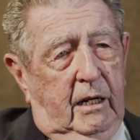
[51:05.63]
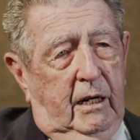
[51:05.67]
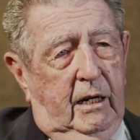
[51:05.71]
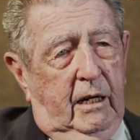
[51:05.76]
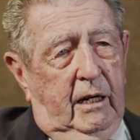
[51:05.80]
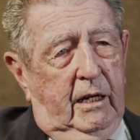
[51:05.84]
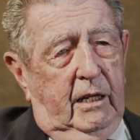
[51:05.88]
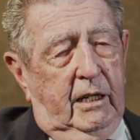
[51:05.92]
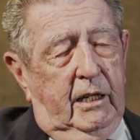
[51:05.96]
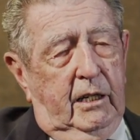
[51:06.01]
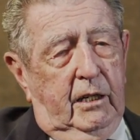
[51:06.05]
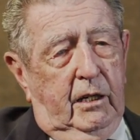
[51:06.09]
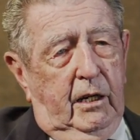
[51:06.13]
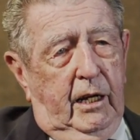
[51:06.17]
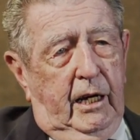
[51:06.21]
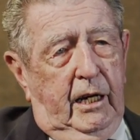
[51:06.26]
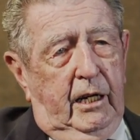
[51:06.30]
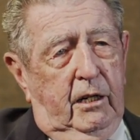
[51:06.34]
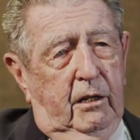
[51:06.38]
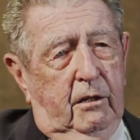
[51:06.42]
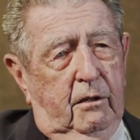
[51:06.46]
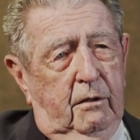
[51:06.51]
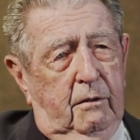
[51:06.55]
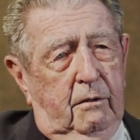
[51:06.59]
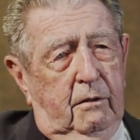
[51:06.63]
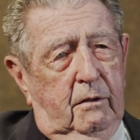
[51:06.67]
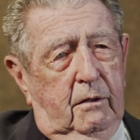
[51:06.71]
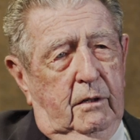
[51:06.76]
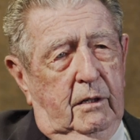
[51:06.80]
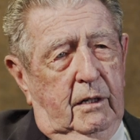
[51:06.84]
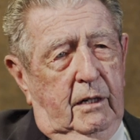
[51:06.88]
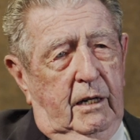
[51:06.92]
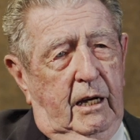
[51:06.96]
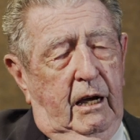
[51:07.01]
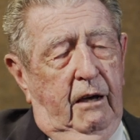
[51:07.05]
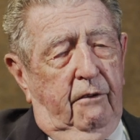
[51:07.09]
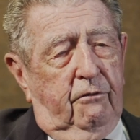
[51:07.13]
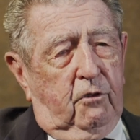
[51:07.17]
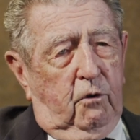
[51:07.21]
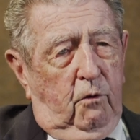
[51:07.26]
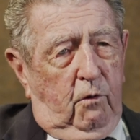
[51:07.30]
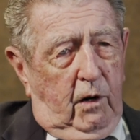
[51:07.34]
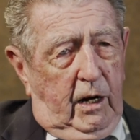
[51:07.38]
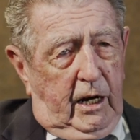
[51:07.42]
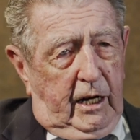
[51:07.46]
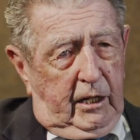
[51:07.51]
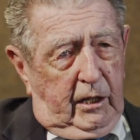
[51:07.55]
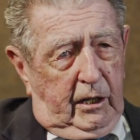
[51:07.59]
Uh, he later,
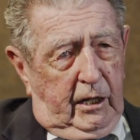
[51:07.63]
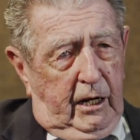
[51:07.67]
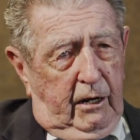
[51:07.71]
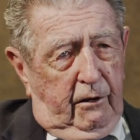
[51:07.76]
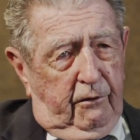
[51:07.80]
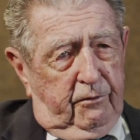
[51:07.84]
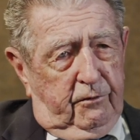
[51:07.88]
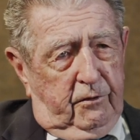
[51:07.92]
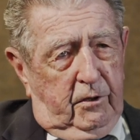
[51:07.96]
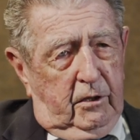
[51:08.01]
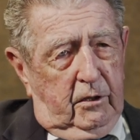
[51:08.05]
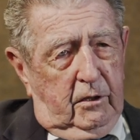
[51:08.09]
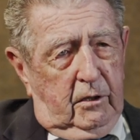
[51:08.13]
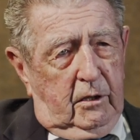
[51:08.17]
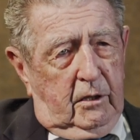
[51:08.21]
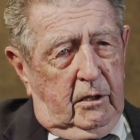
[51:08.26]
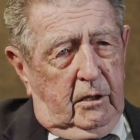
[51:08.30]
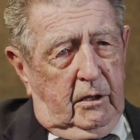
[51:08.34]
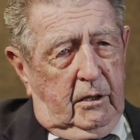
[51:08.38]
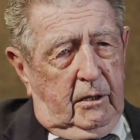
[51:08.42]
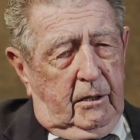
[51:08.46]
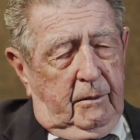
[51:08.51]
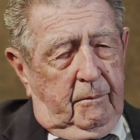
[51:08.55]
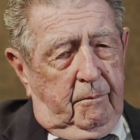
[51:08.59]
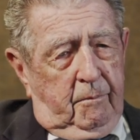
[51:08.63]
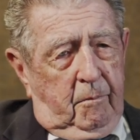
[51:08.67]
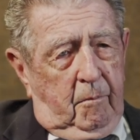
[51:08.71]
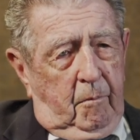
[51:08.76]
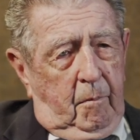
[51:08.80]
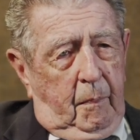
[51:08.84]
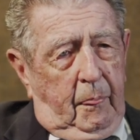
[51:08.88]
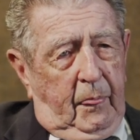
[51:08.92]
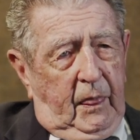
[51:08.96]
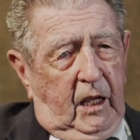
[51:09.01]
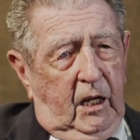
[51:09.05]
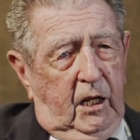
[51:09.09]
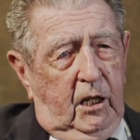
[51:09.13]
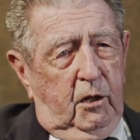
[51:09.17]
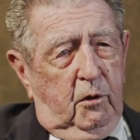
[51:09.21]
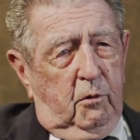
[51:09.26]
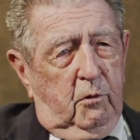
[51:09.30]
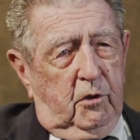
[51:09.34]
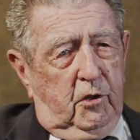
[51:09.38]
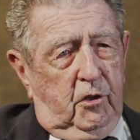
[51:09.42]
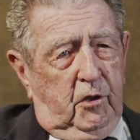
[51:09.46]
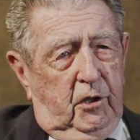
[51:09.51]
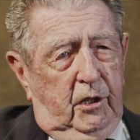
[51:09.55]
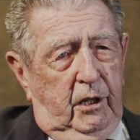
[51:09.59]
after I left, he
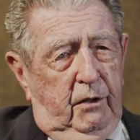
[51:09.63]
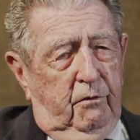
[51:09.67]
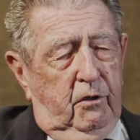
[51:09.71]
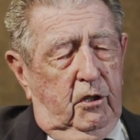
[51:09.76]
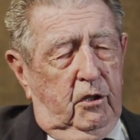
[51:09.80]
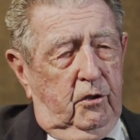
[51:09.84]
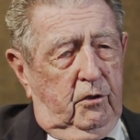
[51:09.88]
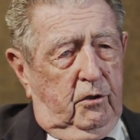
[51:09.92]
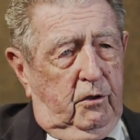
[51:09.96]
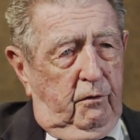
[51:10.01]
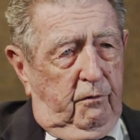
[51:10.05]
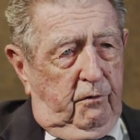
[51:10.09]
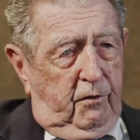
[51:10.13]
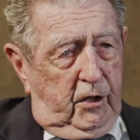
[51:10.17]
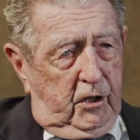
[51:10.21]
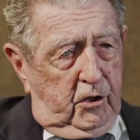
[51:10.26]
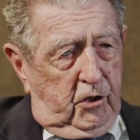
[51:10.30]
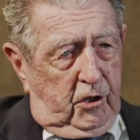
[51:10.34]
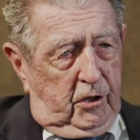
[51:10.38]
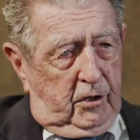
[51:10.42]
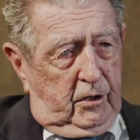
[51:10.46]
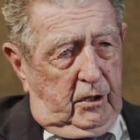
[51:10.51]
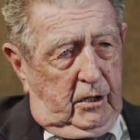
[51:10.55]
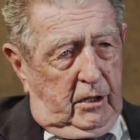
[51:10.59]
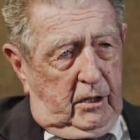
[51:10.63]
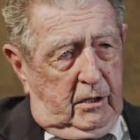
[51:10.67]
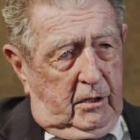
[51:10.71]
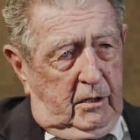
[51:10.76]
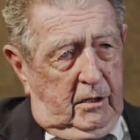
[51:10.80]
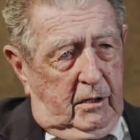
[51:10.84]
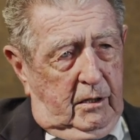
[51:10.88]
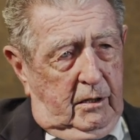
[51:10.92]
was given a division.